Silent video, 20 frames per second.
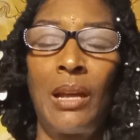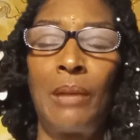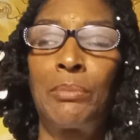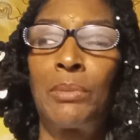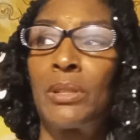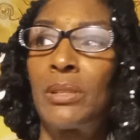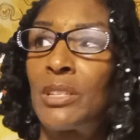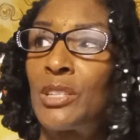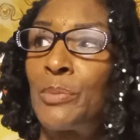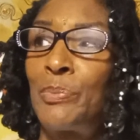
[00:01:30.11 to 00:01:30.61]
I'm
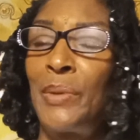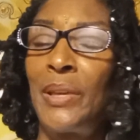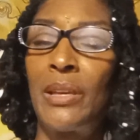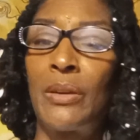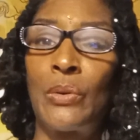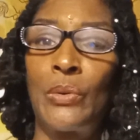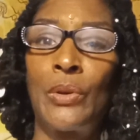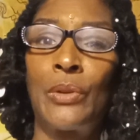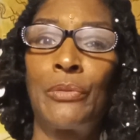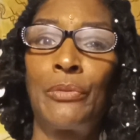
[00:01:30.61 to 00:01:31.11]
going to
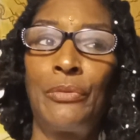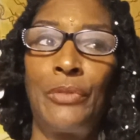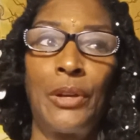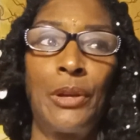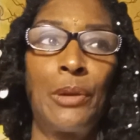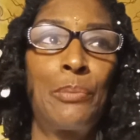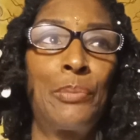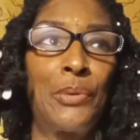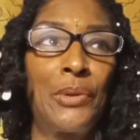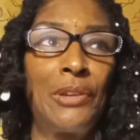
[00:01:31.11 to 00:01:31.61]
speak on
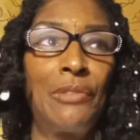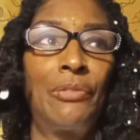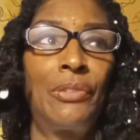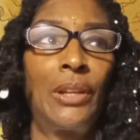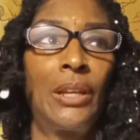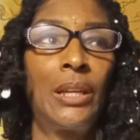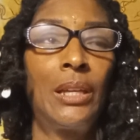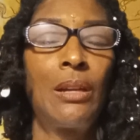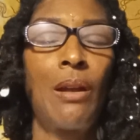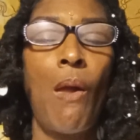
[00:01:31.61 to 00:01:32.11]
very
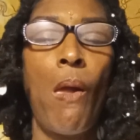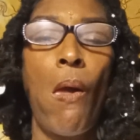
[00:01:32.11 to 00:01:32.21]
briefly.